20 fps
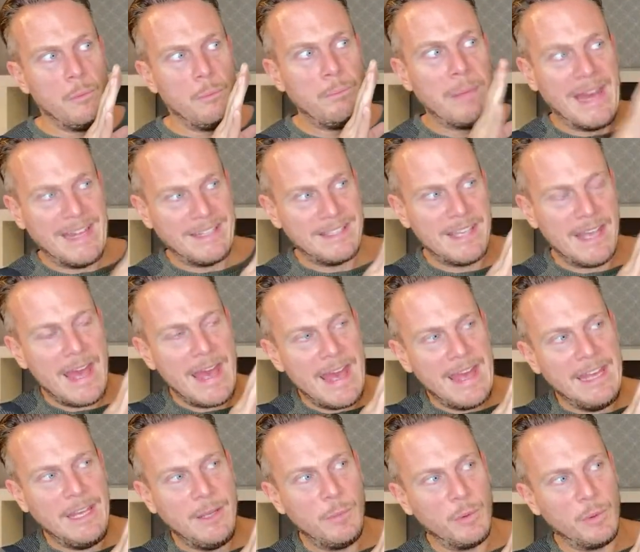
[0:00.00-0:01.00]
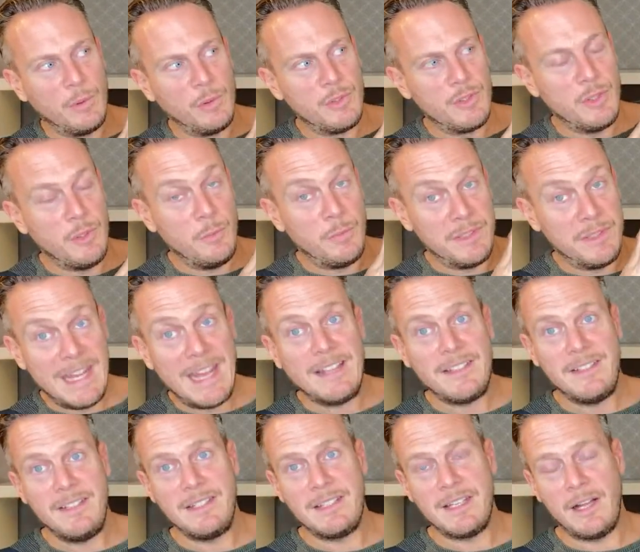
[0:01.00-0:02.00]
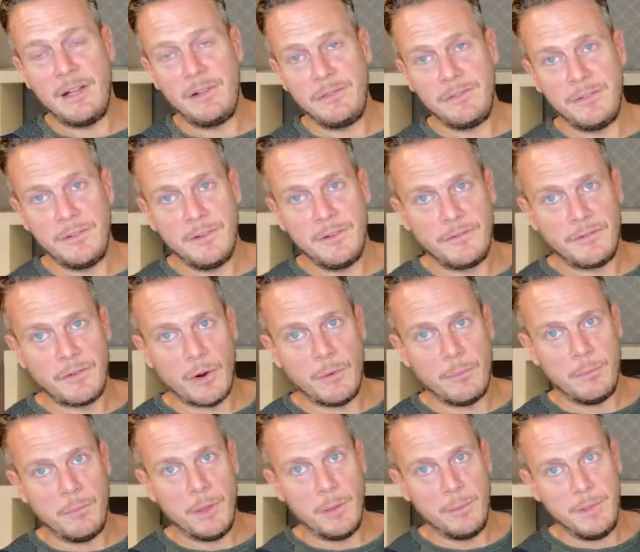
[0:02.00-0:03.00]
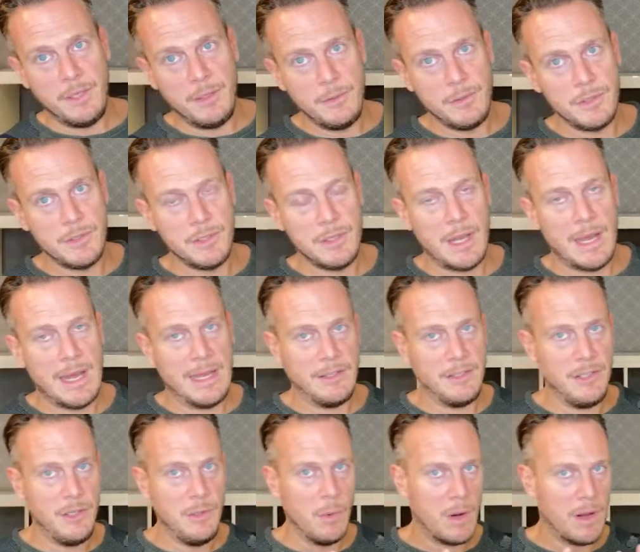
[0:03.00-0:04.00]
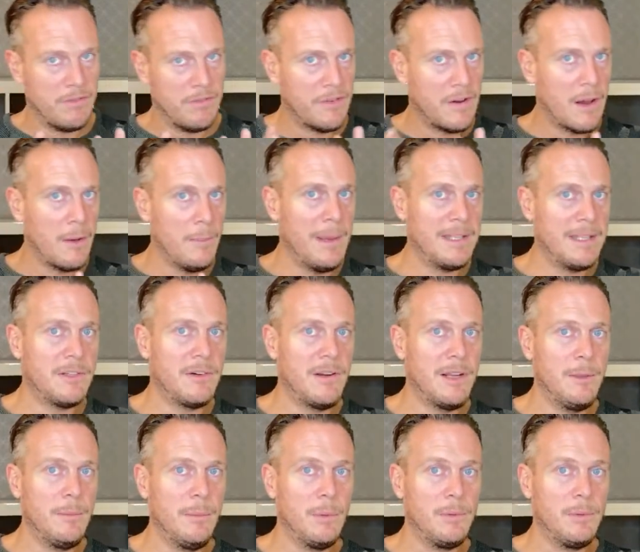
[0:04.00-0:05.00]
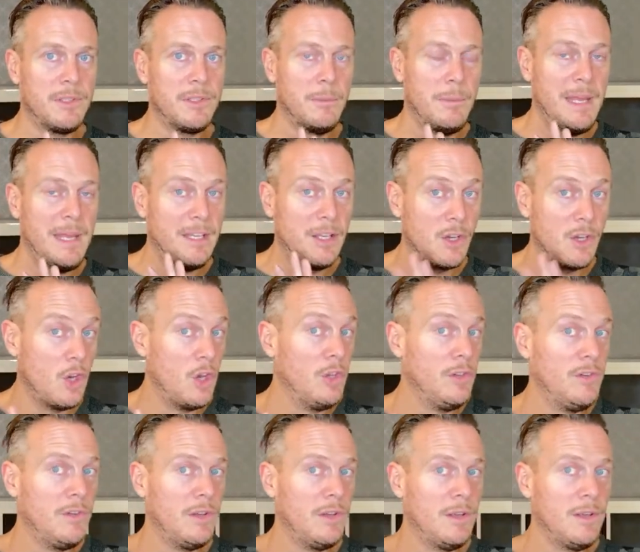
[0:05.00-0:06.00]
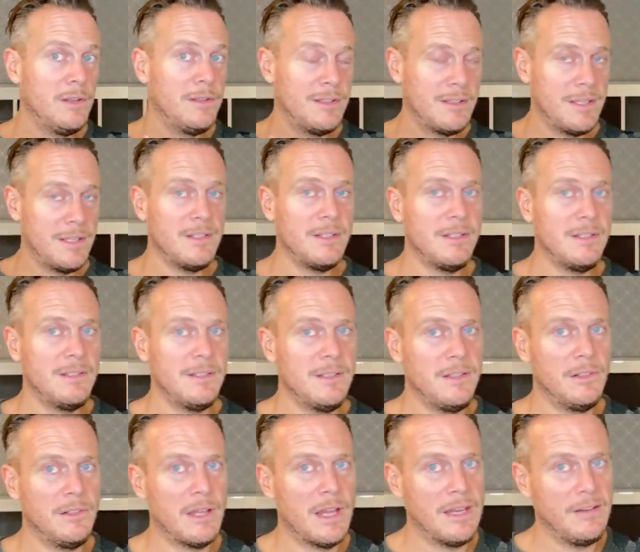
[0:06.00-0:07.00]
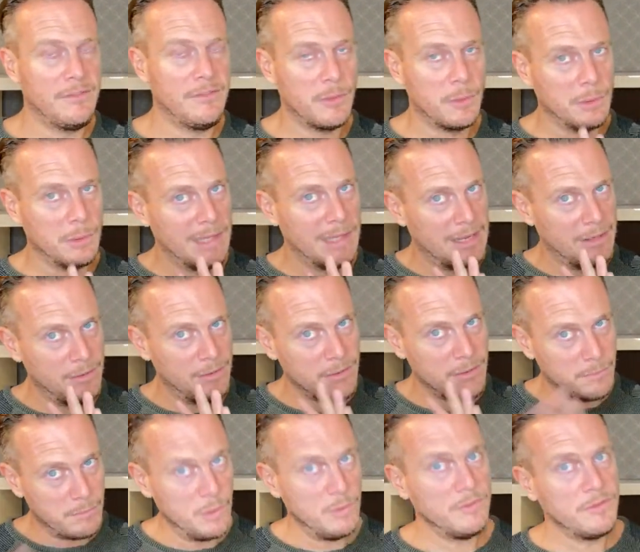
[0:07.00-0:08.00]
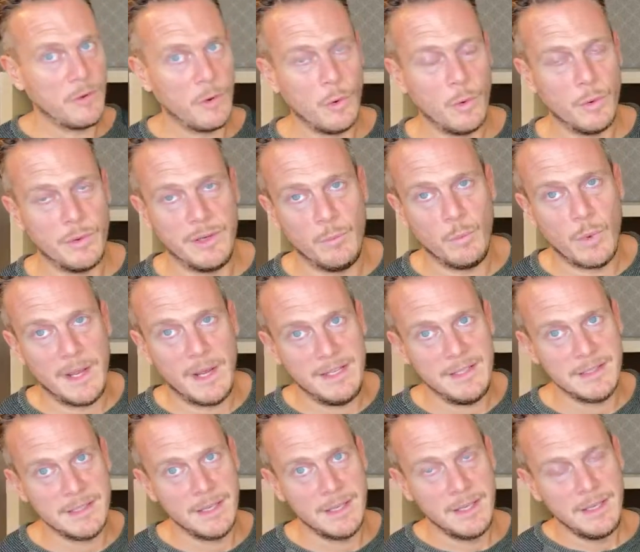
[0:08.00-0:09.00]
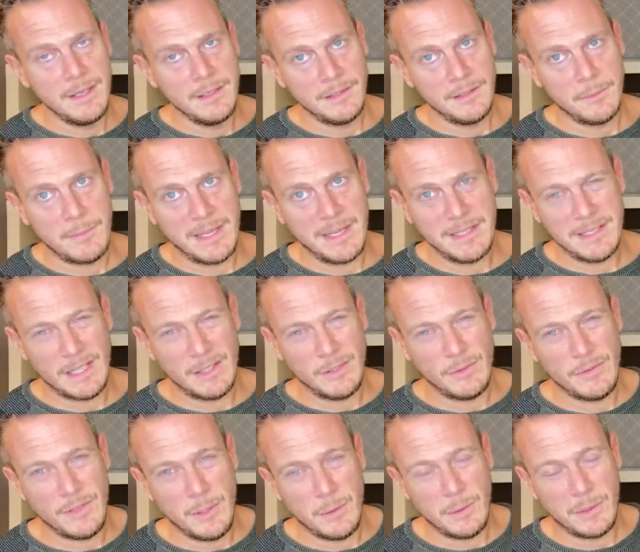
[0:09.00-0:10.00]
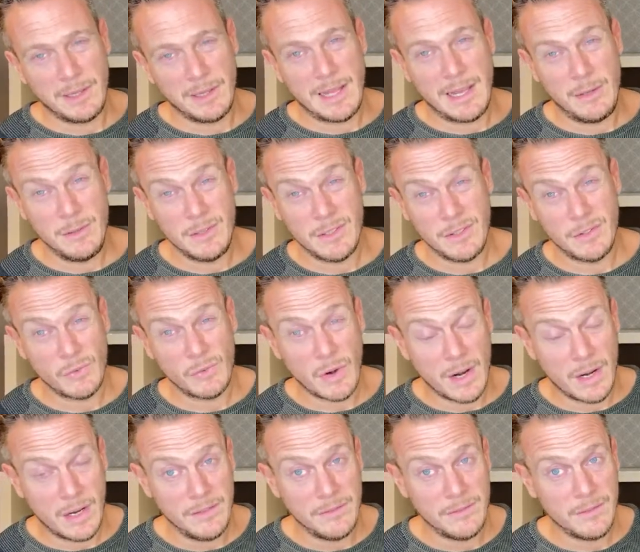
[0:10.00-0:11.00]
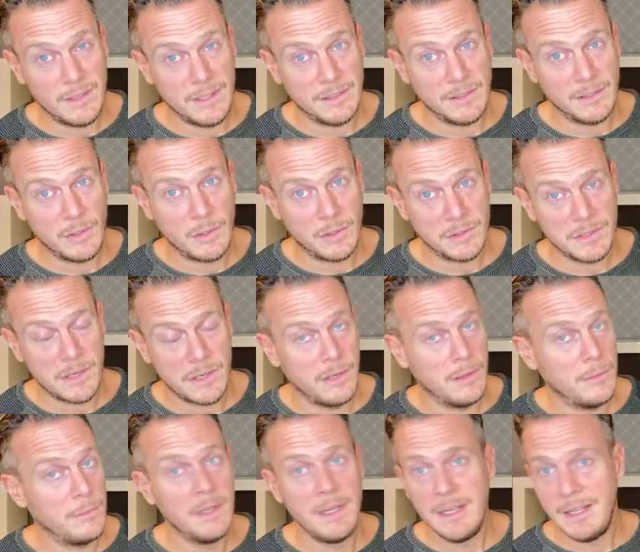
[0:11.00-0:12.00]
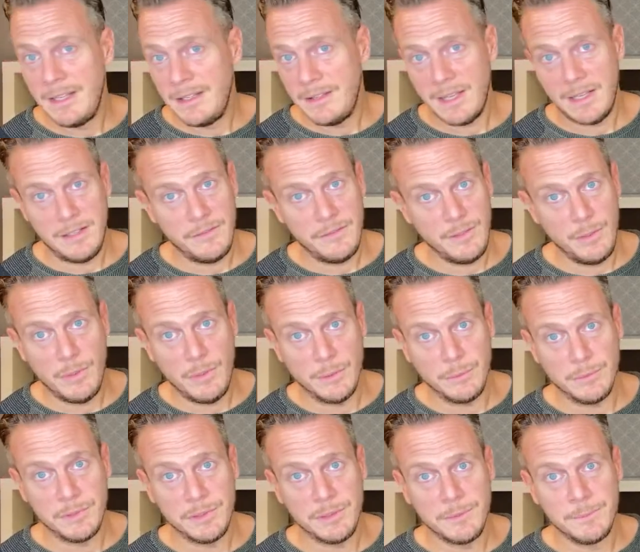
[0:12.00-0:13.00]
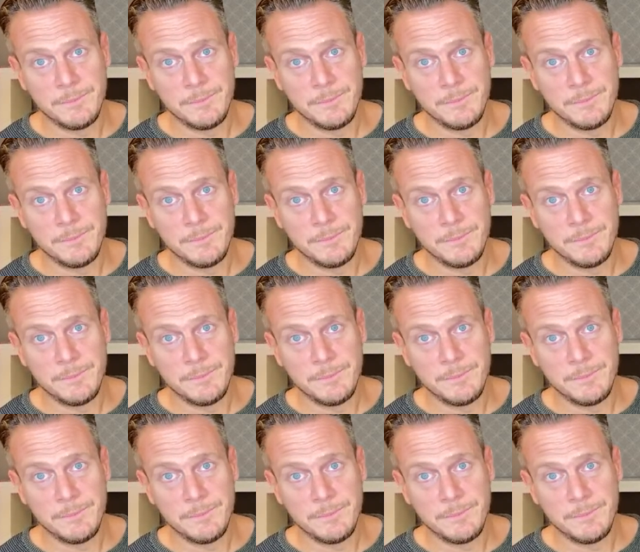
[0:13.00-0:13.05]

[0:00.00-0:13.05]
better able to protect yourself from abuse, and you are far better able to make good decisions in your life that will allow you to move forward in ways that make sense for you and allow you to thrive in the long term than if you don't.